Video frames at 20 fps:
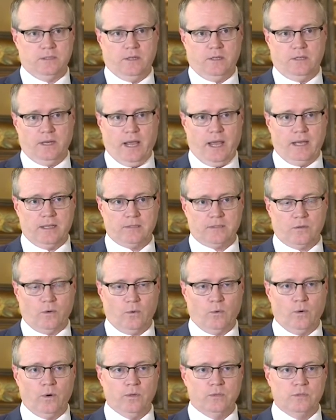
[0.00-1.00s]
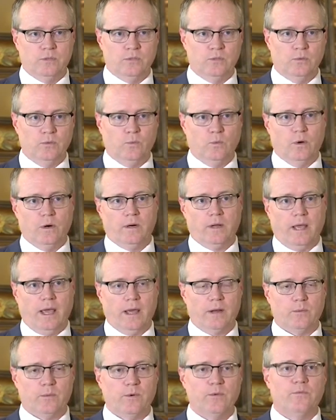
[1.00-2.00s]
to task or to work
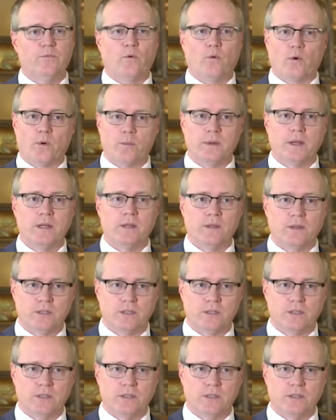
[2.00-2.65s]
at reforming